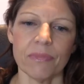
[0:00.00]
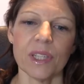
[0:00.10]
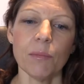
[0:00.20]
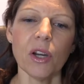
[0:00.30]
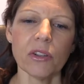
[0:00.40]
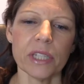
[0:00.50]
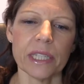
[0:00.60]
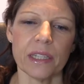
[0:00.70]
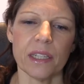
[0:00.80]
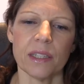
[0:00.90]

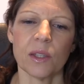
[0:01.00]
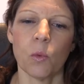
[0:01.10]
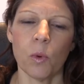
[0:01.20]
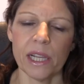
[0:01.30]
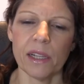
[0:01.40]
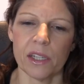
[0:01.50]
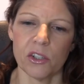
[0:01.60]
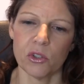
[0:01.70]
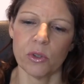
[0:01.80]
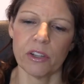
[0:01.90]
Democracies will
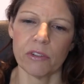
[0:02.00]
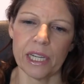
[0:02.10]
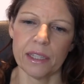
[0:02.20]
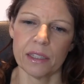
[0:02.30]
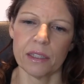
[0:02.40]
enjoy greater